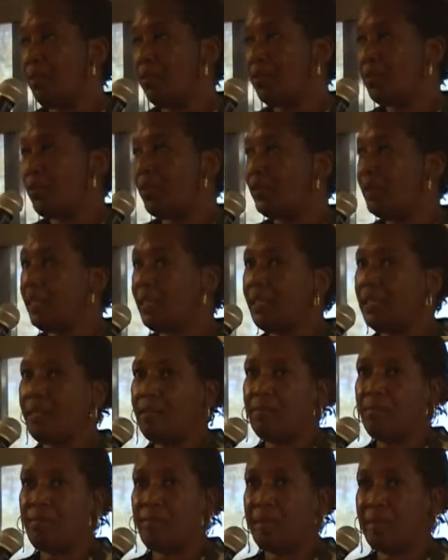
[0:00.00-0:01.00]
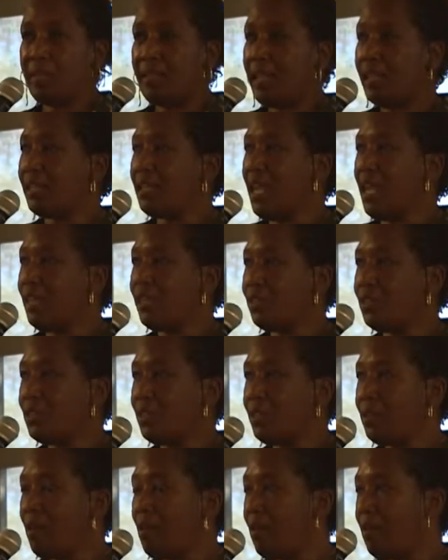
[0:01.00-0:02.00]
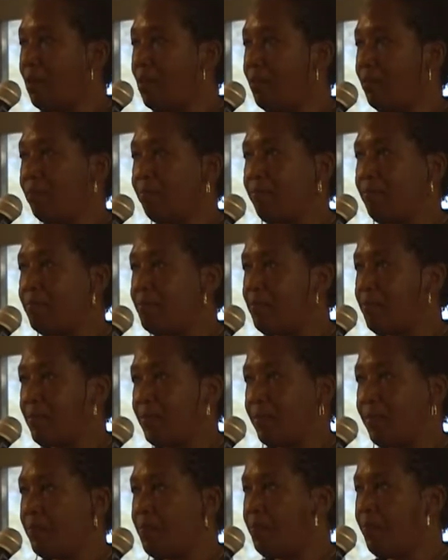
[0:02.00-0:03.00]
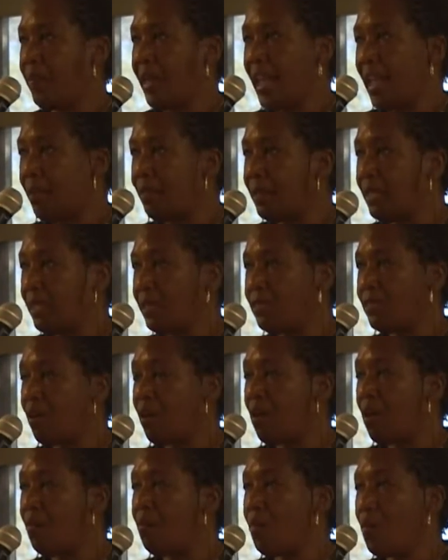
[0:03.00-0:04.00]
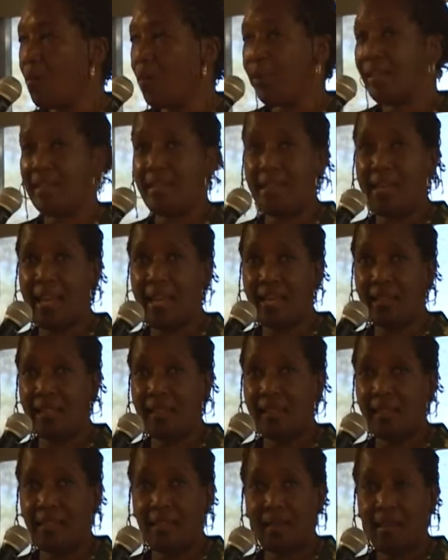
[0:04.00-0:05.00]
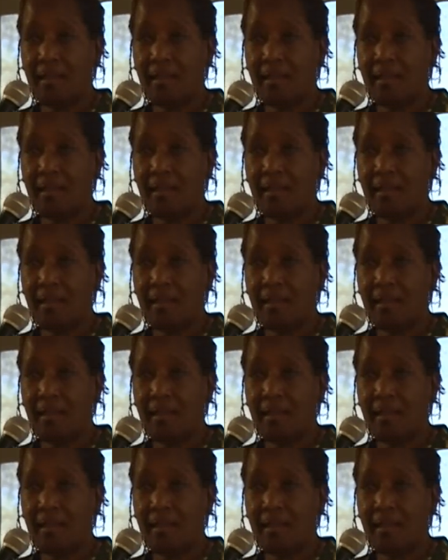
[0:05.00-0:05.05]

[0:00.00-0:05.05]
Certainly with technology, our families are more connected